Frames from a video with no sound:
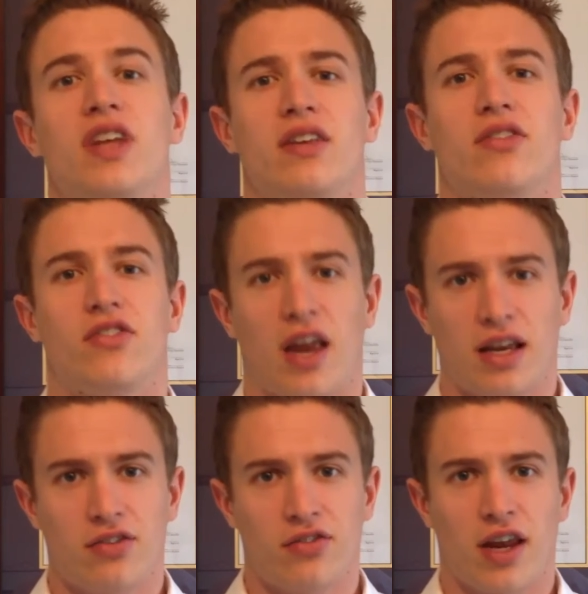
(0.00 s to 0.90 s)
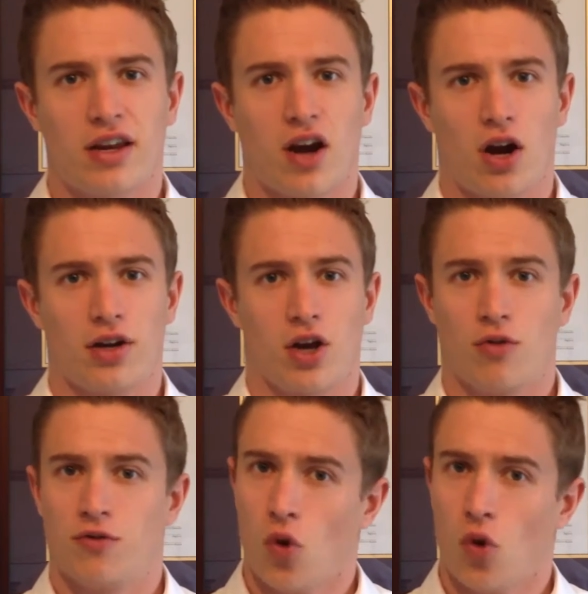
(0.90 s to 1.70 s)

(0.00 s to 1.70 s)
did steady-state cardio